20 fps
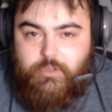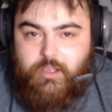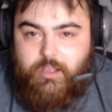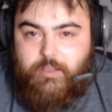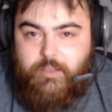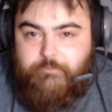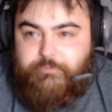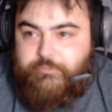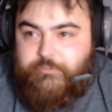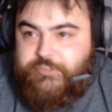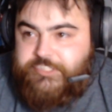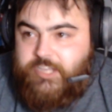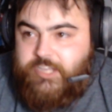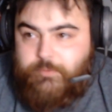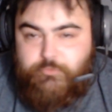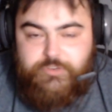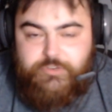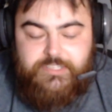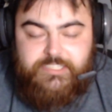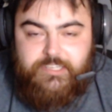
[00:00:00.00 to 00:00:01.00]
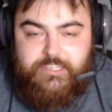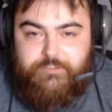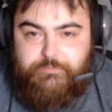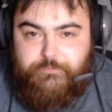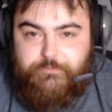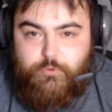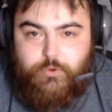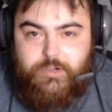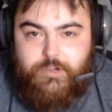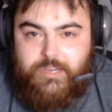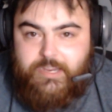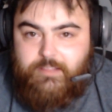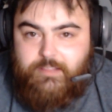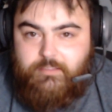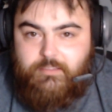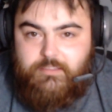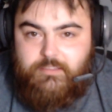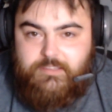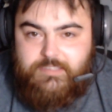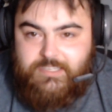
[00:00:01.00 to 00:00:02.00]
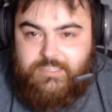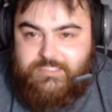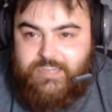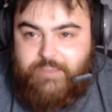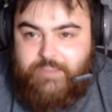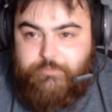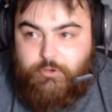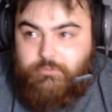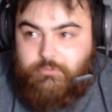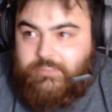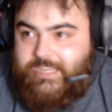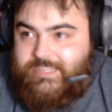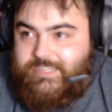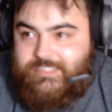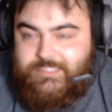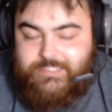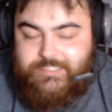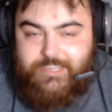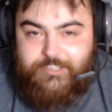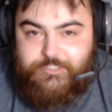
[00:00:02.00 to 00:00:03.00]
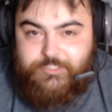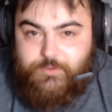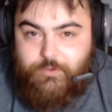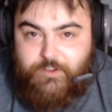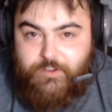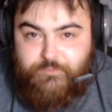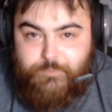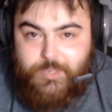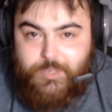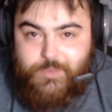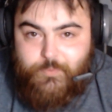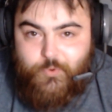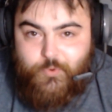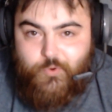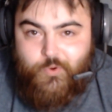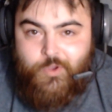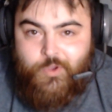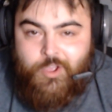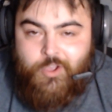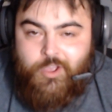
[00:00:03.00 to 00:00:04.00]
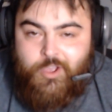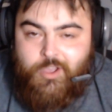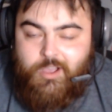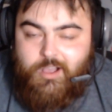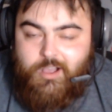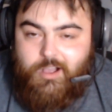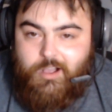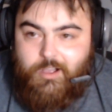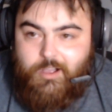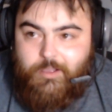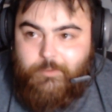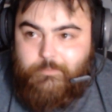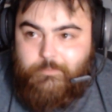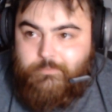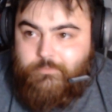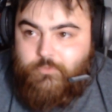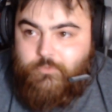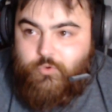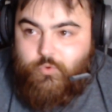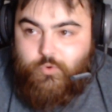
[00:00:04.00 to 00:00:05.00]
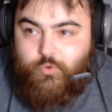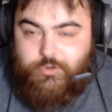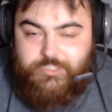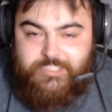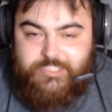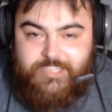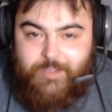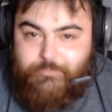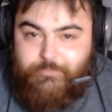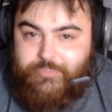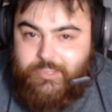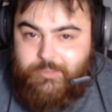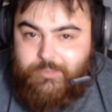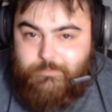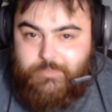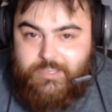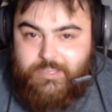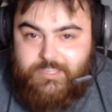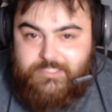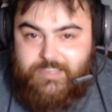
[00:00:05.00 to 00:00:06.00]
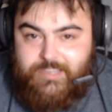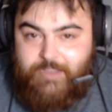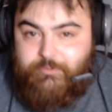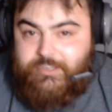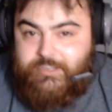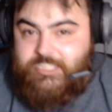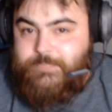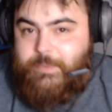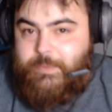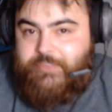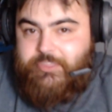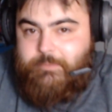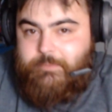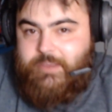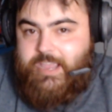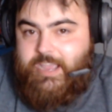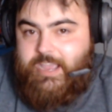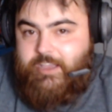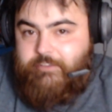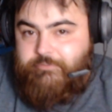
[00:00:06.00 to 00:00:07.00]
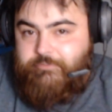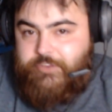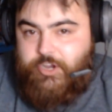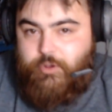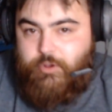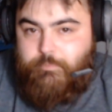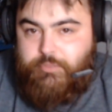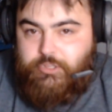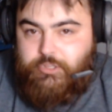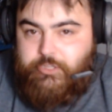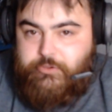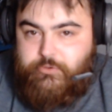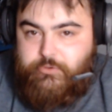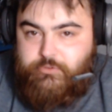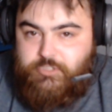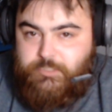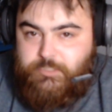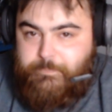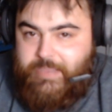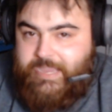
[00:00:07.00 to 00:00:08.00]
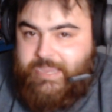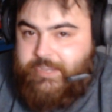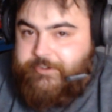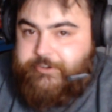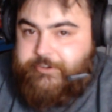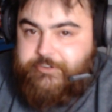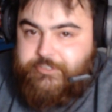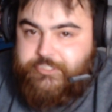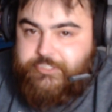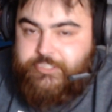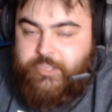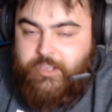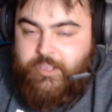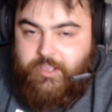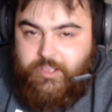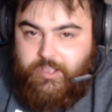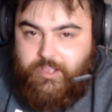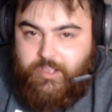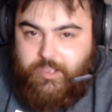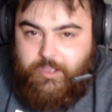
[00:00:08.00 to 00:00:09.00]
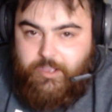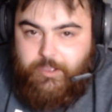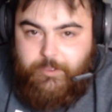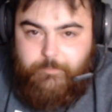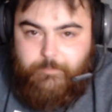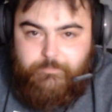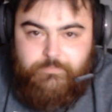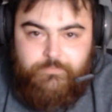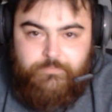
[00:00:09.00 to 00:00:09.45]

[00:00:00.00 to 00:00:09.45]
Um, for some reason, Fortnite doesn't have their license out to enough people um, or something because I would expect them to have, you know, balloons, banners, um,